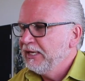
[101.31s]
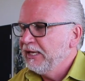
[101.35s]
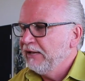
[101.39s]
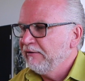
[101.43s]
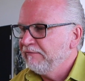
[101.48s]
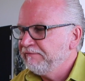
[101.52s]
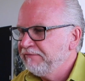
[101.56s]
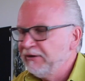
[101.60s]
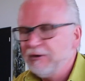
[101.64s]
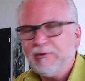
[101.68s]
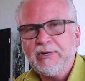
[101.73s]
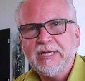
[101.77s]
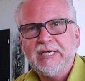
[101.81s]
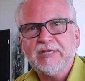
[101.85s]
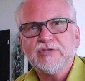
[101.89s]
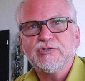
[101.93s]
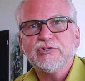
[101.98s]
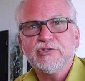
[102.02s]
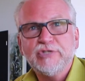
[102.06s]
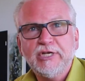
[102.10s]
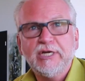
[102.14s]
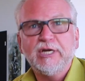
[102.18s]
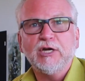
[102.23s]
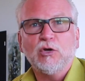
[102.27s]
A very
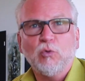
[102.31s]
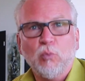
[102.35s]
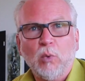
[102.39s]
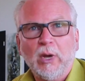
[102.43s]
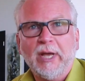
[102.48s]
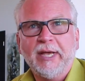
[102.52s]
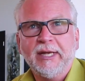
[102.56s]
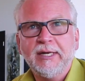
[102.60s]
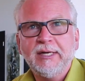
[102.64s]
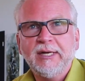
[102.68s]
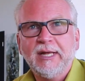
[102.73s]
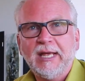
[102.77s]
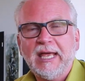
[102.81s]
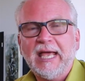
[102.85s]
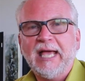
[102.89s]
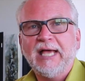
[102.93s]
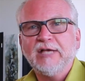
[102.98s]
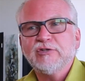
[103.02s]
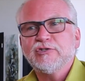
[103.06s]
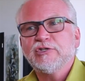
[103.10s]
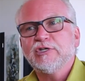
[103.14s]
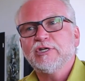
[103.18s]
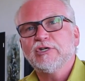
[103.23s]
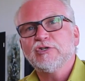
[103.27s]
acidic wine,
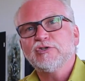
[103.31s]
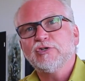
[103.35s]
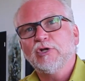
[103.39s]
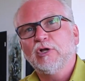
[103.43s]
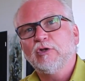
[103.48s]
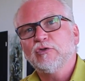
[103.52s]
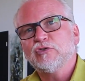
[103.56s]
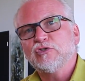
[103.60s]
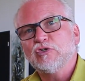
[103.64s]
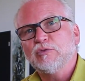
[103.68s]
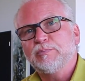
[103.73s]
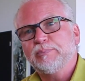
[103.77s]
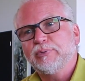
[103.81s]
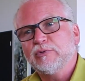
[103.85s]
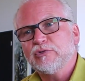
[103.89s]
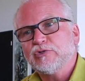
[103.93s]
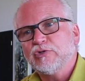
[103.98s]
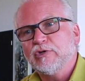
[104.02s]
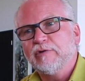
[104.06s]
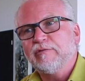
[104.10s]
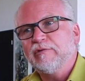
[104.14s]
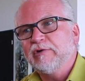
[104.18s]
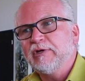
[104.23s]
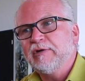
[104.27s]
acid is also
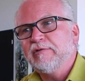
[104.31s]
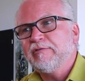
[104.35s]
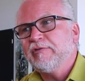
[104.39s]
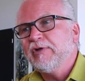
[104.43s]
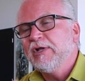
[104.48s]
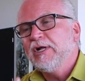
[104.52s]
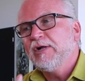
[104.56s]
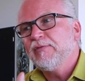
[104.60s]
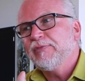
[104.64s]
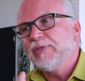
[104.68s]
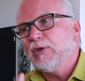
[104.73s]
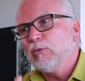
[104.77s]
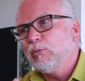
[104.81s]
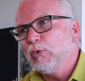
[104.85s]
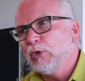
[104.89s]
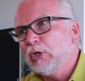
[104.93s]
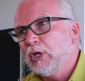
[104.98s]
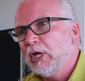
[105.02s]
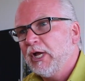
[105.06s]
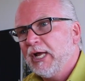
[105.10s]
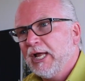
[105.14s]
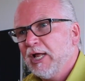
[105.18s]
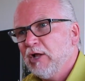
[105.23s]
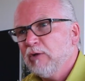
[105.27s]
preservative that
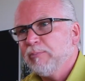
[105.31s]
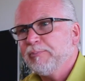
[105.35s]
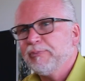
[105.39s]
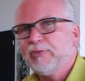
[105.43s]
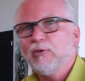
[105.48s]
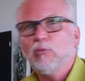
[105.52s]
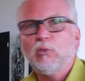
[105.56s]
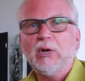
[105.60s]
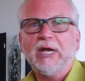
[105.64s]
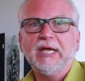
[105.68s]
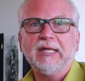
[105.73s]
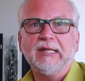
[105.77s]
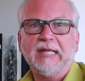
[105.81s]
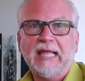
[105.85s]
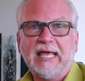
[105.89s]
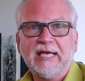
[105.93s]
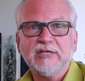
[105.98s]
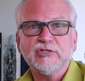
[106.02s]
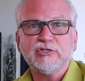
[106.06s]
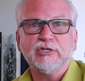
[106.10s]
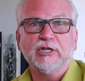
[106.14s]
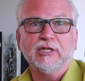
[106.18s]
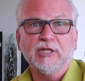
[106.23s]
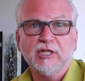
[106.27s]
will help the wine
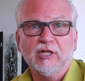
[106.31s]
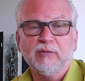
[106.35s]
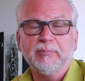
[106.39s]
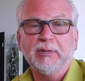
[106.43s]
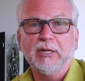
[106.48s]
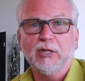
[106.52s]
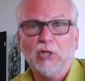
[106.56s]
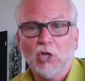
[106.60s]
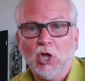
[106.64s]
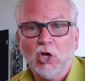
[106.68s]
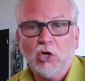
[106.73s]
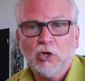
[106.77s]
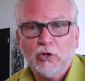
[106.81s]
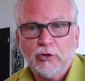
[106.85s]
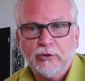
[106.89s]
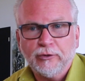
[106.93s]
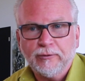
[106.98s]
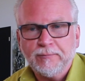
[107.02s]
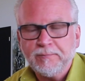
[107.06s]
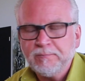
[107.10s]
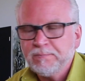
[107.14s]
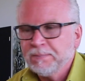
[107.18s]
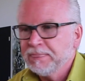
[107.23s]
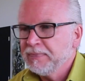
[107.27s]
last a little bit
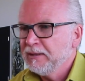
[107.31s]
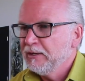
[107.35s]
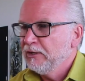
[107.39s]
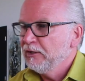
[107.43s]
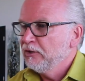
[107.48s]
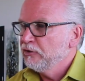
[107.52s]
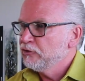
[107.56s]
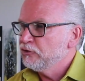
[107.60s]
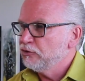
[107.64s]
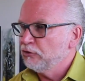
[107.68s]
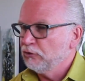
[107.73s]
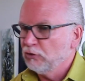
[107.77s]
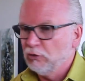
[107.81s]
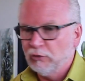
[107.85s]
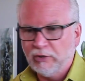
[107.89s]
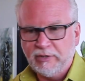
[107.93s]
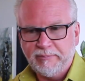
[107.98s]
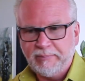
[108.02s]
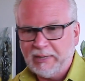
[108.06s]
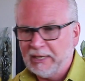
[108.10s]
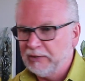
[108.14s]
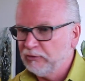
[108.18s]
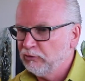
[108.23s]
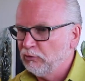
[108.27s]
longer. So
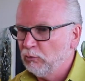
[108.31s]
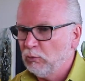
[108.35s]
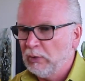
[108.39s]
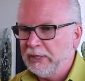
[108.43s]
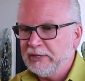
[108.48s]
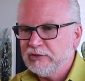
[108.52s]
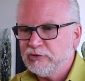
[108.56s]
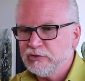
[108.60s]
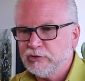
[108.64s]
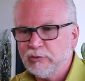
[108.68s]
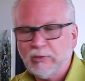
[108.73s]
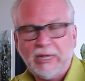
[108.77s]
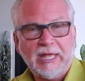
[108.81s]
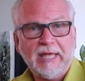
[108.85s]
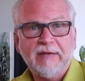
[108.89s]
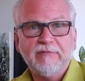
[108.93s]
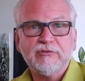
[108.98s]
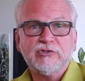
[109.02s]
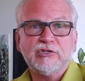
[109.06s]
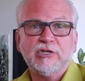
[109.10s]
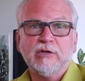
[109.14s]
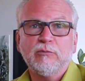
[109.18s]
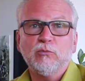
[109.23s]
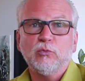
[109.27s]
going back to whites, you
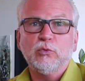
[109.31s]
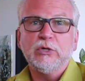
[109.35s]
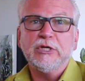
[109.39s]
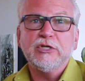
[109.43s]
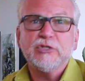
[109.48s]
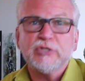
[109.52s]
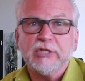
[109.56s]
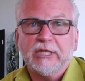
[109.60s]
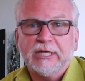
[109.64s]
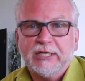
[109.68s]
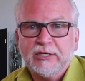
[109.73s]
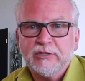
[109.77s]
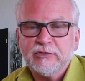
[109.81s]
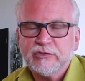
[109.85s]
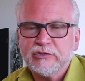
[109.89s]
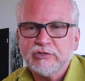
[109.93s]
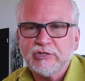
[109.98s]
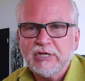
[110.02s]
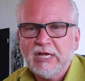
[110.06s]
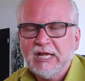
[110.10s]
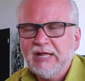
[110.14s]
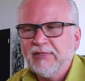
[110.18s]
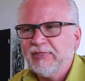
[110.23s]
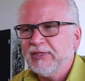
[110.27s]
have some
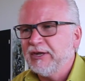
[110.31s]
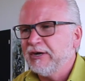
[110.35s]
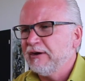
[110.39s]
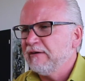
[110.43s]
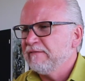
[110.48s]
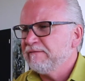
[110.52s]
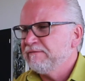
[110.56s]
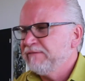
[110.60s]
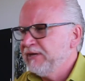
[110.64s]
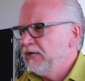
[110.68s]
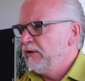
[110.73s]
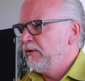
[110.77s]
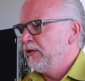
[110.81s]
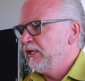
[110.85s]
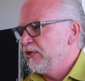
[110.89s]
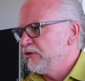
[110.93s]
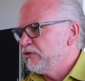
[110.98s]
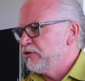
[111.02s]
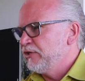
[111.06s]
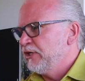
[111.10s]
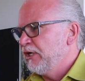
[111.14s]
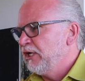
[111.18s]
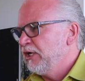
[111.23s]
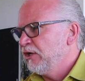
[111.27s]
Rieslings that are very
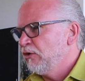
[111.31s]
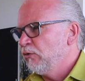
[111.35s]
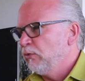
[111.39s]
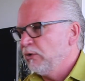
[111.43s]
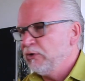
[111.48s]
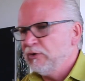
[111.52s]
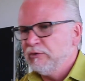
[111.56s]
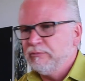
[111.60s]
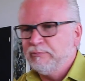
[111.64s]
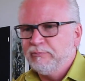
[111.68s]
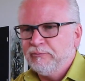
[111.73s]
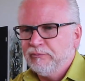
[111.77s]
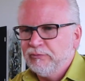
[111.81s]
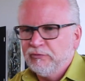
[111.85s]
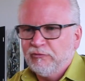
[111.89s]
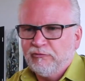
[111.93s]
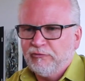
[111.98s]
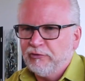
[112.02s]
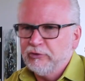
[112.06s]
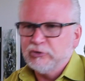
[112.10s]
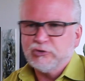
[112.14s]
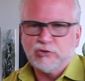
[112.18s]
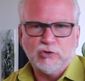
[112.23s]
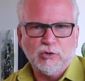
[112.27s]
acidic. When you
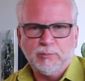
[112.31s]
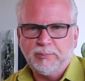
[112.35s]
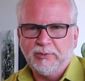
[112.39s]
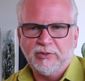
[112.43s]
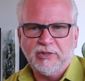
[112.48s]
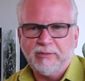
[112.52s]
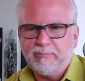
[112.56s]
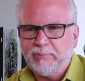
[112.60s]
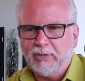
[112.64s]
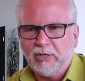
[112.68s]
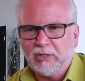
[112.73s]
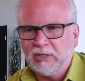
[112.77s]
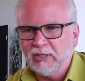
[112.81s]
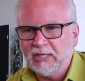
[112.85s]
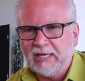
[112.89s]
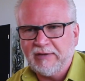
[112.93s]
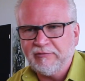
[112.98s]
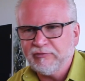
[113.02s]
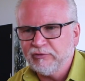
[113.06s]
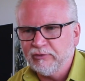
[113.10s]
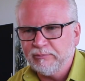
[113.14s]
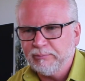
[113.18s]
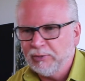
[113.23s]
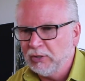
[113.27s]
first open the bottle
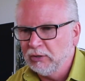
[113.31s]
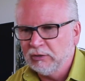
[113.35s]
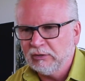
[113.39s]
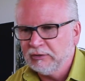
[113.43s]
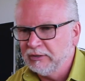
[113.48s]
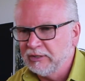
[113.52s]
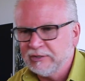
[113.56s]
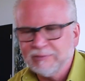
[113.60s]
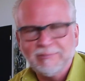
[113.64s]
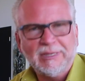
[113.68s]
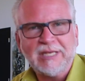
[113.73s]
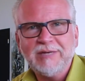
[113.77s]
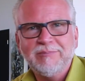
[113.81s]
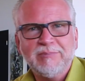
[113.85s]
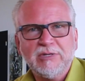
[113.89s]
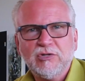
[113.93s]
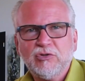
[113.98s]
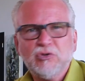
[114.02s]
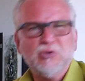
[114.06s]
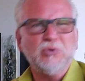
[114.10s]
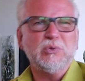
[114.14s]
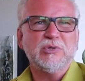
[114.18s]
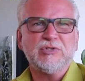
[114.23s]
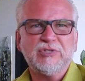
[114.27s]
after bottled, it might be
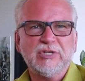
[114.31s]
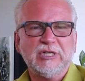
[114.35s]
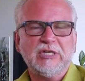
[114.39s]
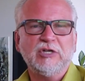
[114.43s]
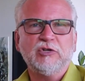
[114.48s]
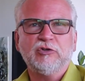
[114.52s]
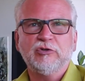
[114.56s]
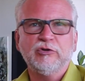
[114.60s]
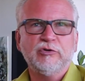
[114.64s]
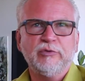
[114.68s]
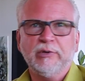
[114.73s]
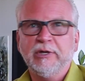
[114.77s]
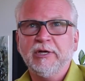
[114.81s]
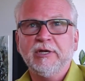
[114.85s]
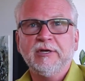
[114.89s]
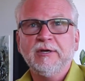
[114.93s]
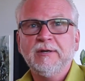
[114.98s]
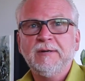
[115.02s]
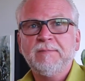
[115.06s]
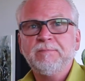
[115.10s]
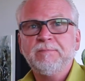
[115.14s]
too acidic to drink.